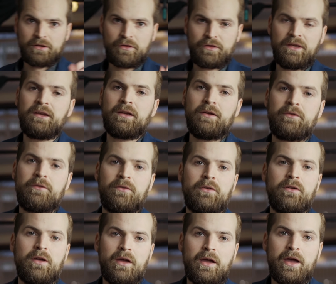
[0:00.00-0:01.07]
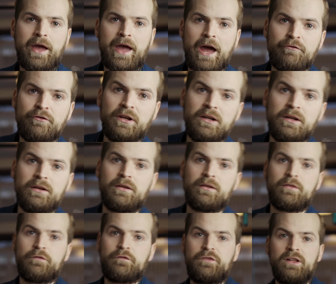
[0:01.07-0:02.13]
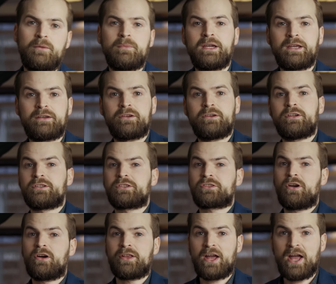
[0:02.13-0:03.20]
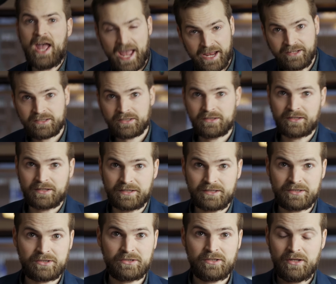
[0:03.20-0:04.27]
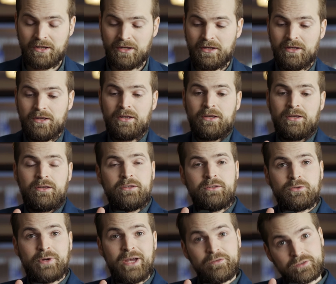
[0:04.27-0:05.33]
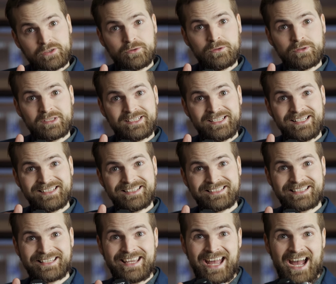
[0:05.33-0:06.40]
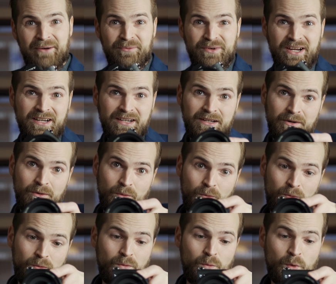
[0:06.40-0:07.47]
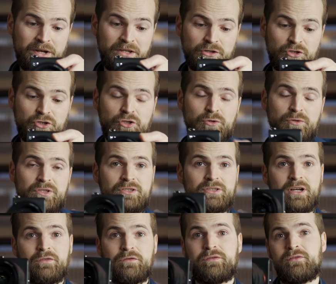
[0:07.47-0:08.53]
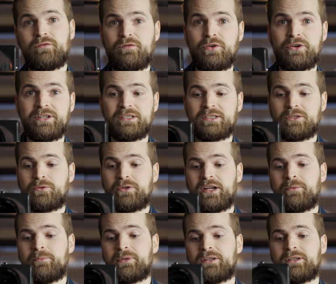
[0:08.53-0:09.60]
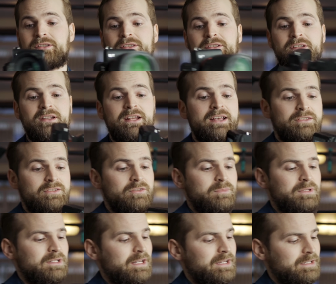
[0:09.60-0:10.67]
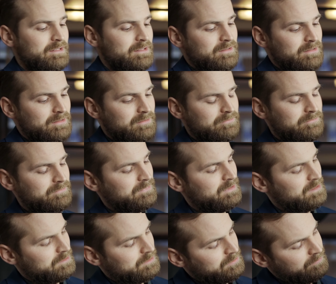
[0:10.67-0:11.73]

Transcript: thing every filmmaker is gonna hate is you have to tilt the camera when you shoot stuff for Instagram because it has to be like this.